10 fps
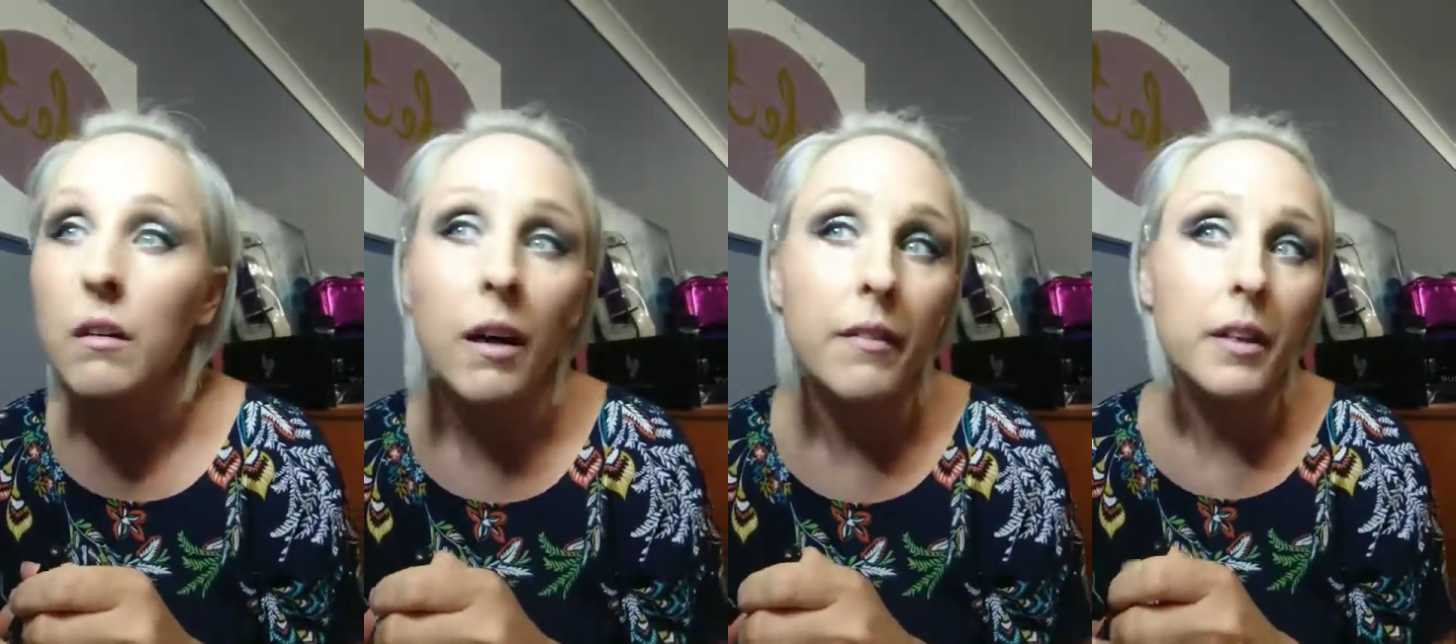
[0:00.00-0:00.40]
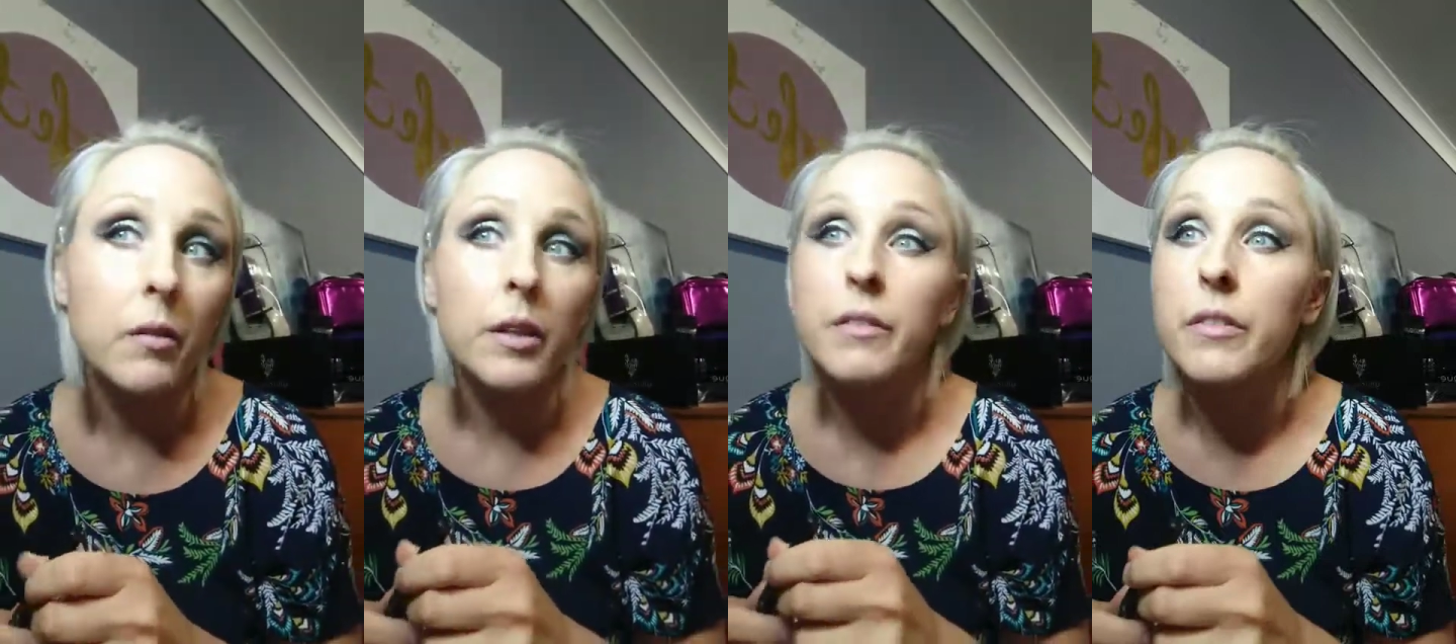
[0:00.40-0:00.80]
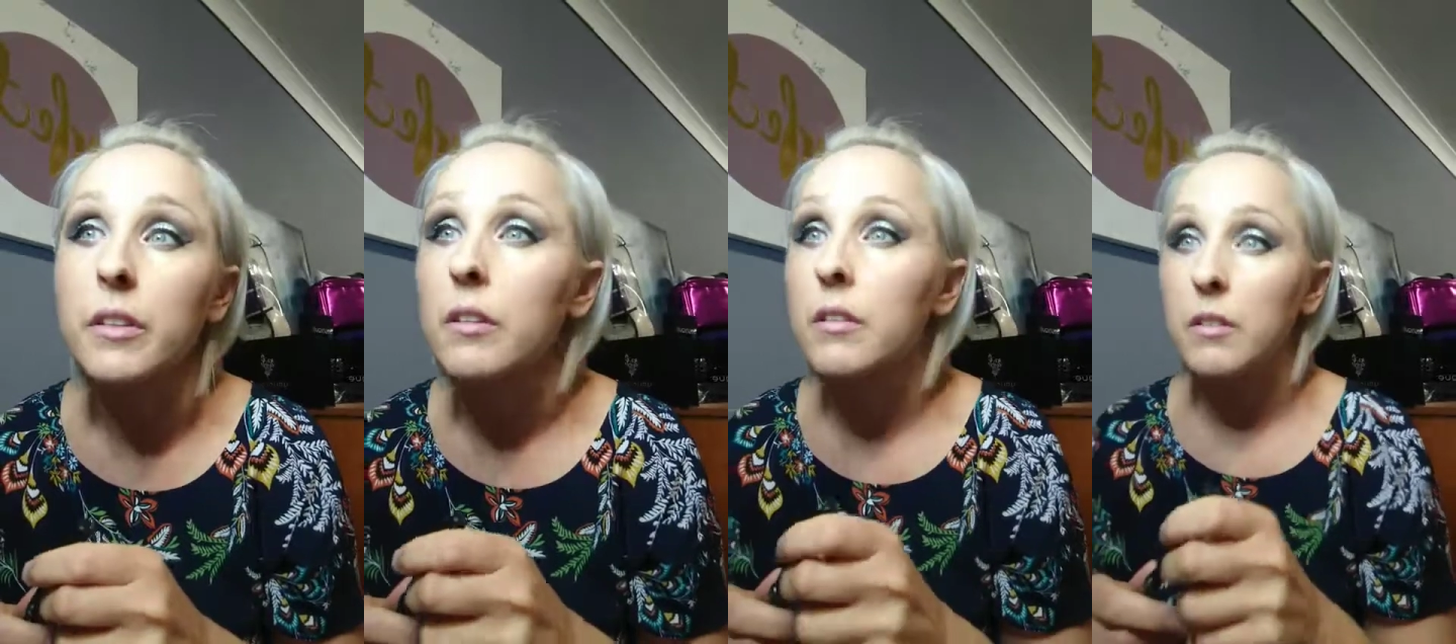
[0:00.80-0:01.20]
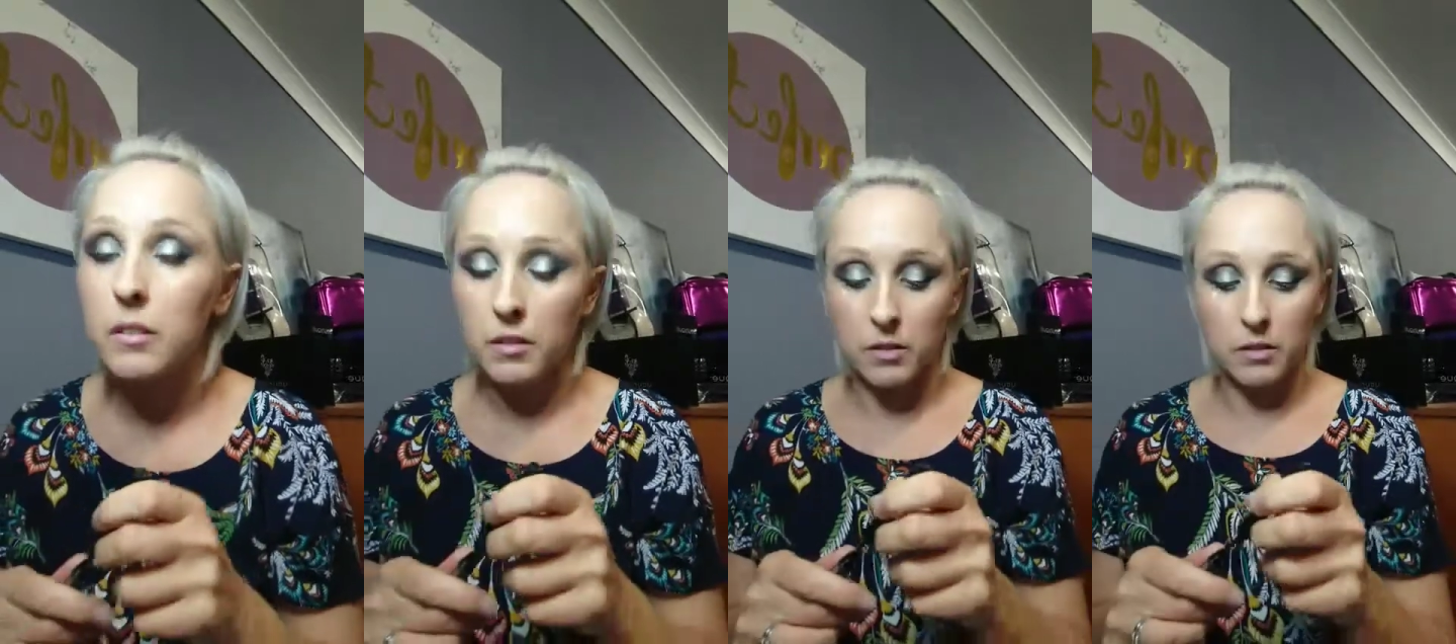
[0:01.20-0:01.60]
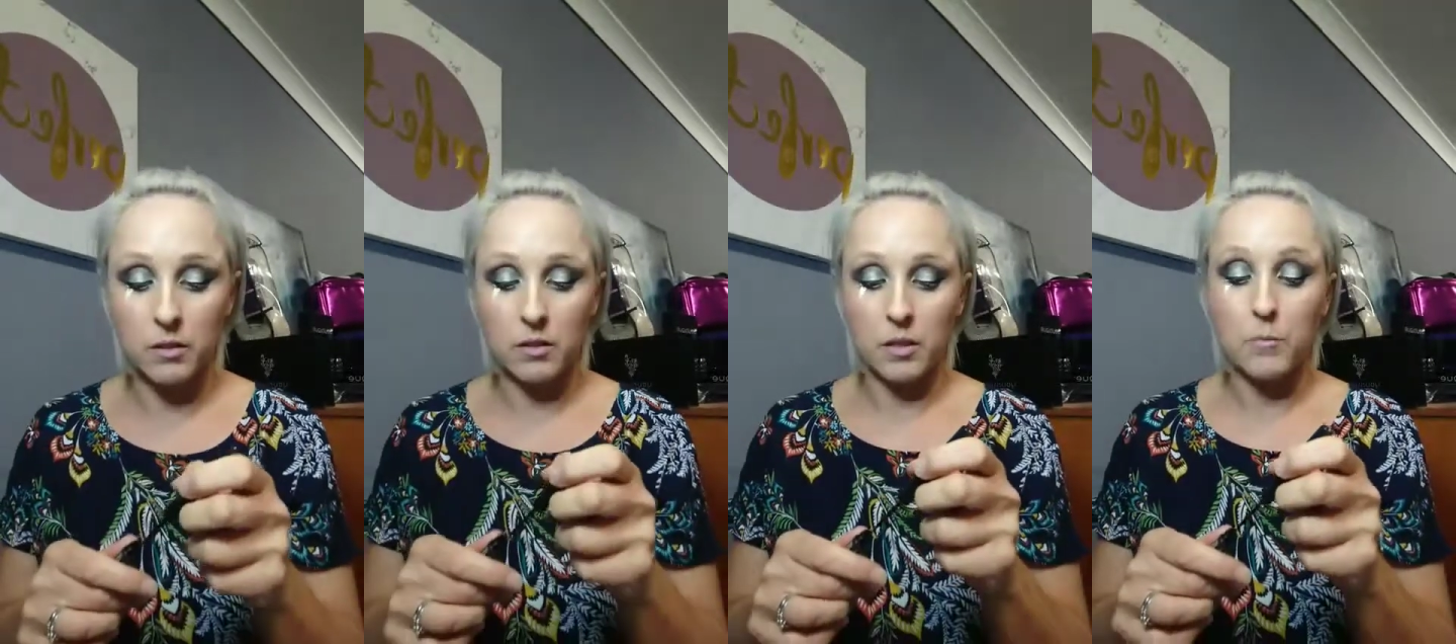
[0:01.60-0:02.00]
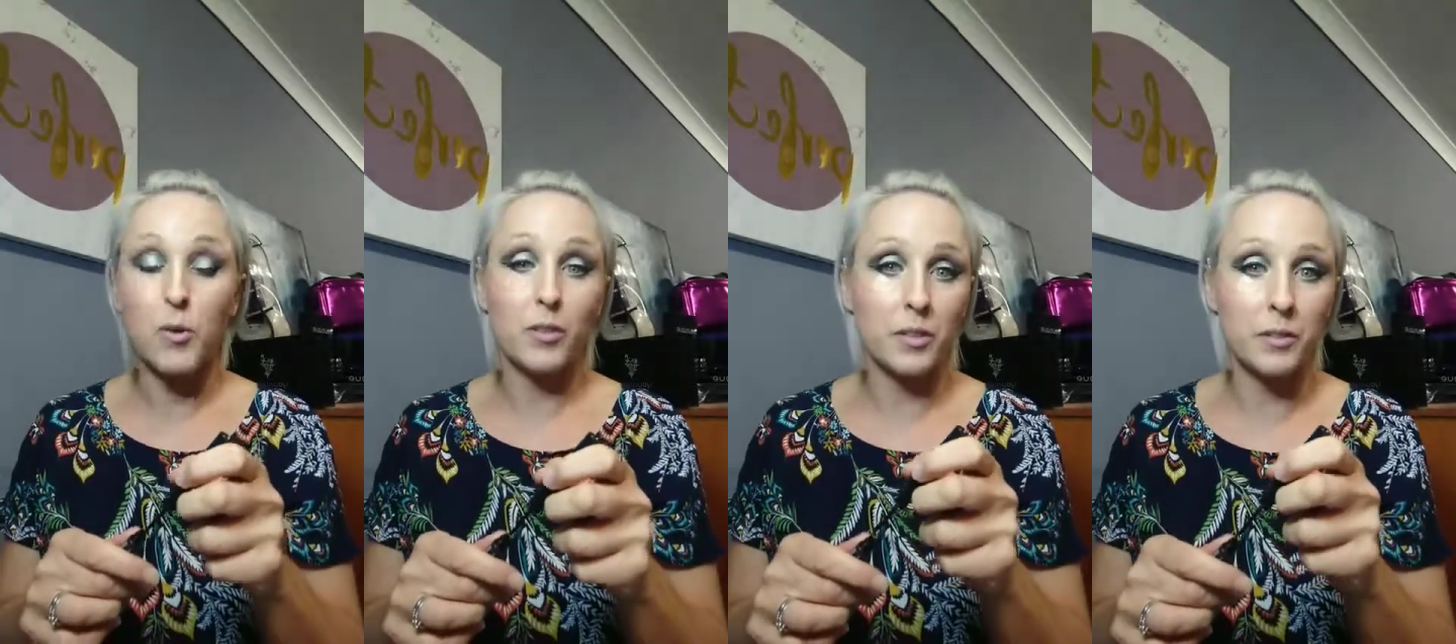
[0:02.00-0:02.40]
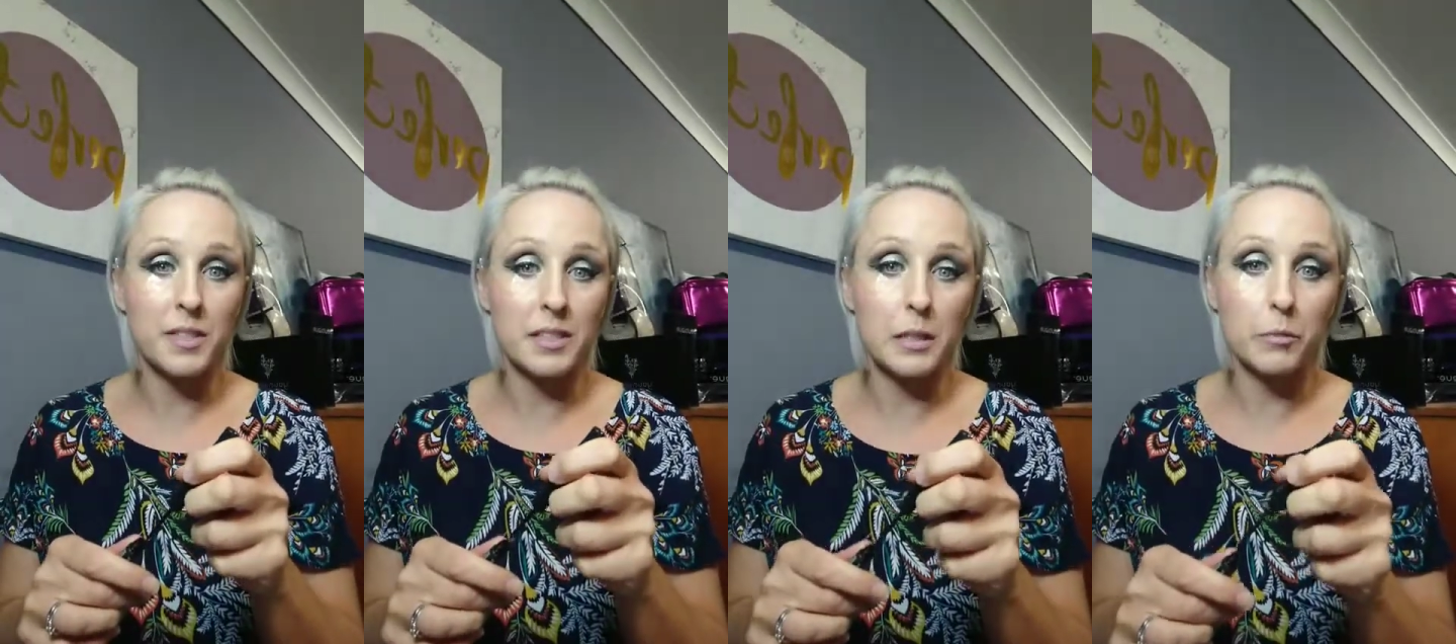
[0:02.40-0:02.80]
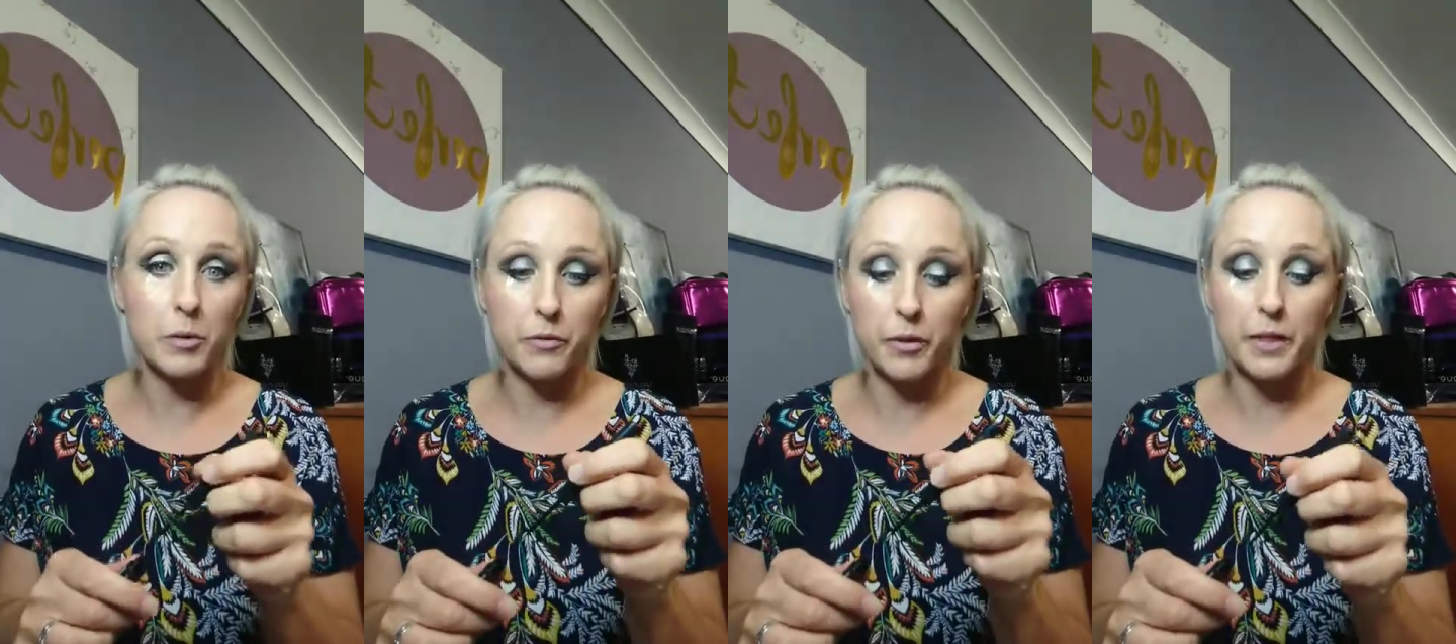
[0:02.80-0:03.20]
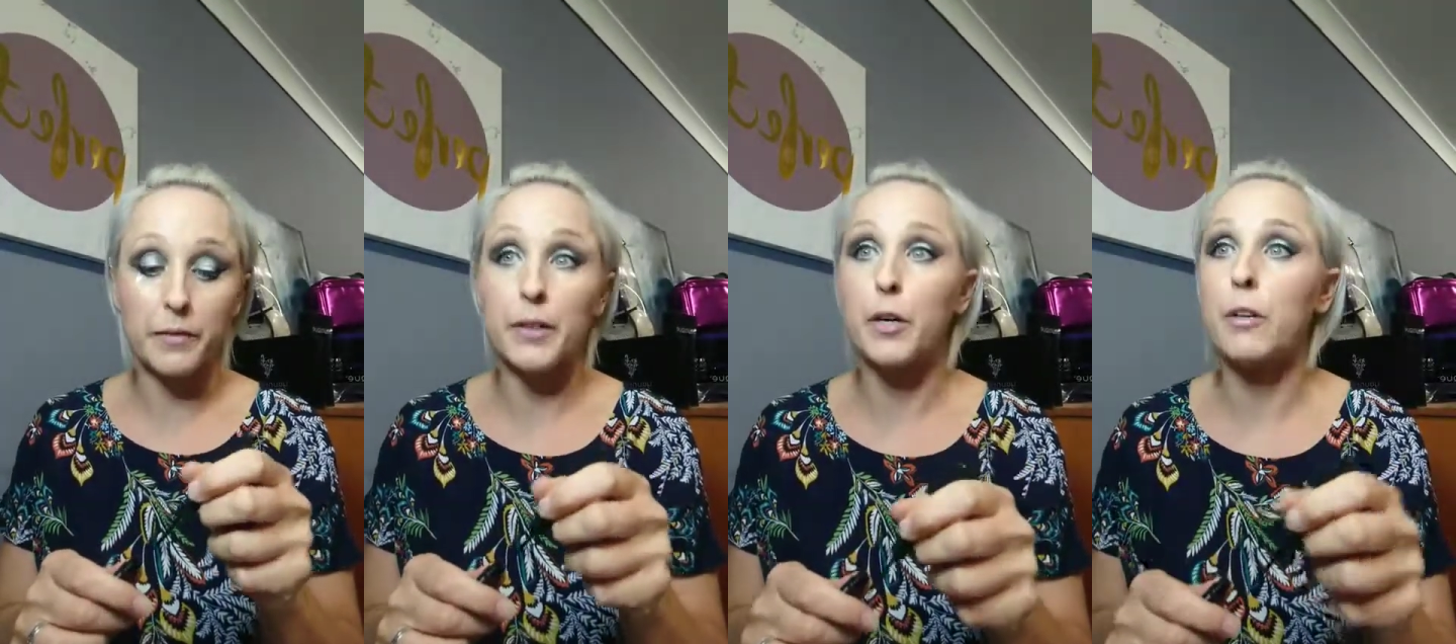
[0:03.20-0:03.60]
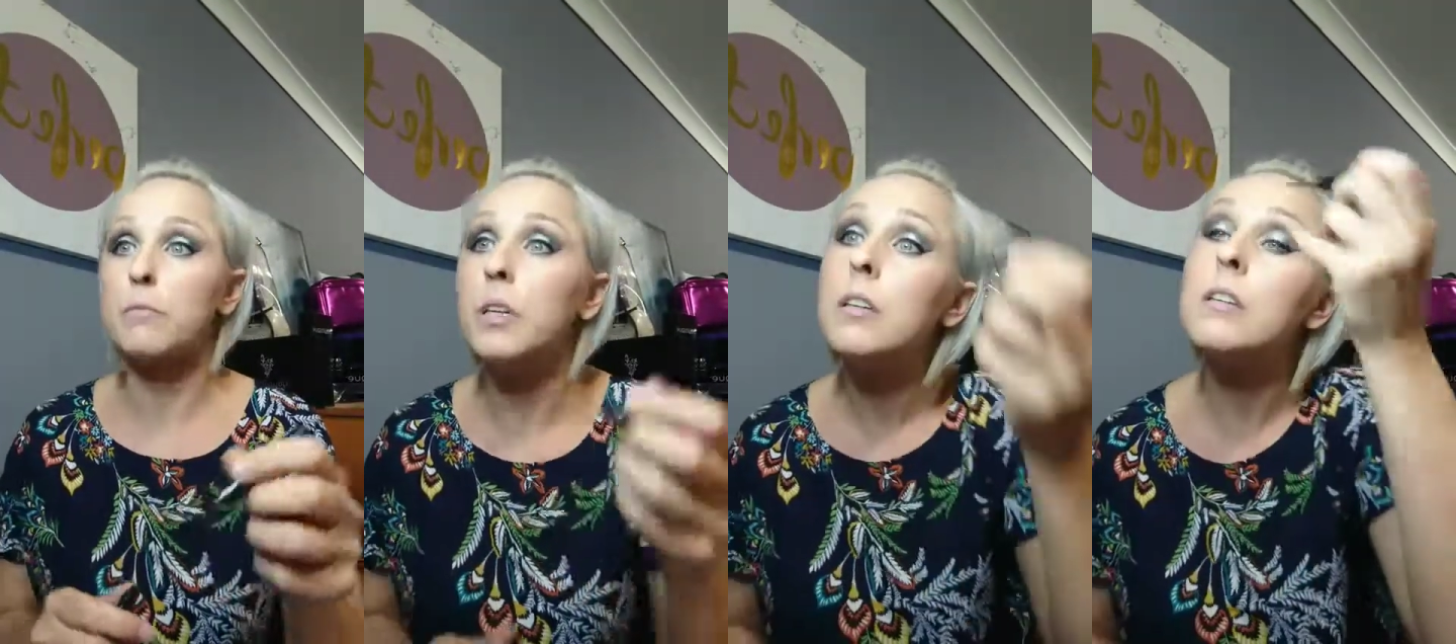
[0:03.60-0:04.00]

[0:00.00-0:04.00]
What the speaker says: I think they're even. I'm not going to lose sleep over it if they're not.